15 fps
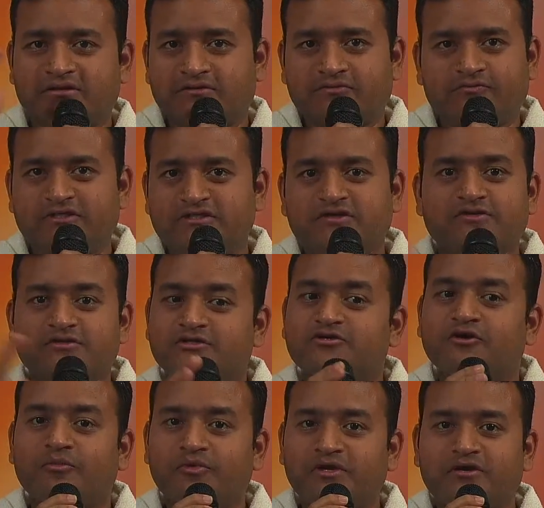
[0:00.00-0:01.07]
whichever the
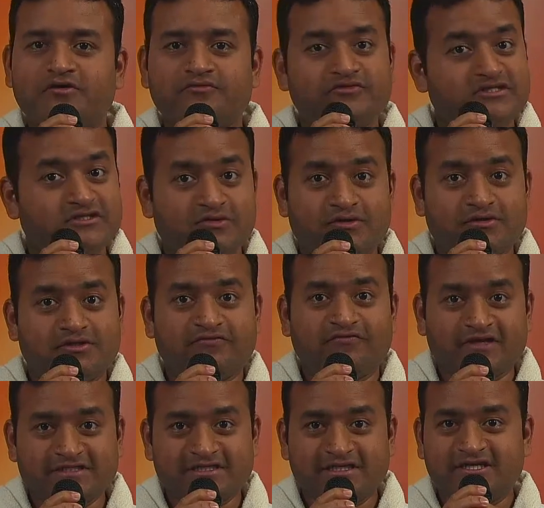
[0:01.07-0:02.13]
topic or whichever the
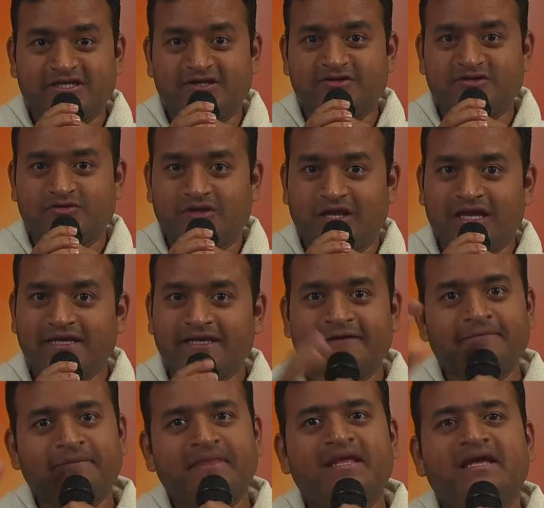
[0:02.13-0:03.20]
facilitator you like,
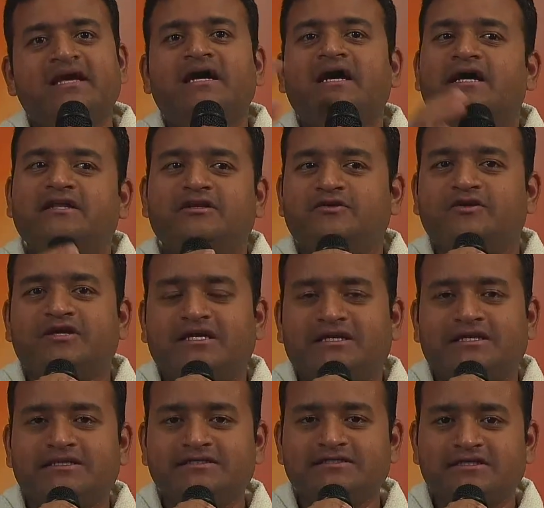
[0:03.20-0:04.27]
and you can
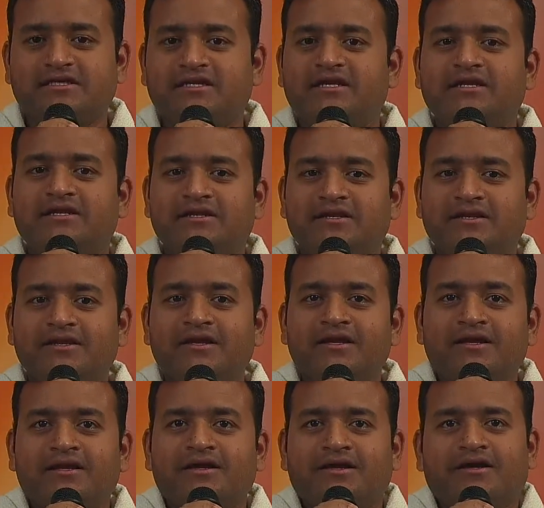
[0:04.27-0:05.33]
listen and
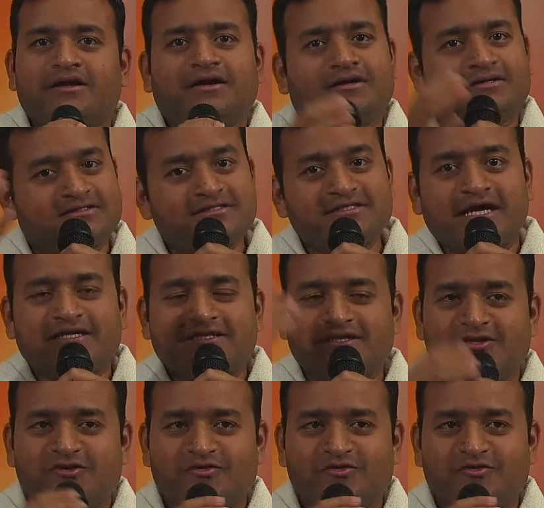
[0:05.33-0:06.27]
start the new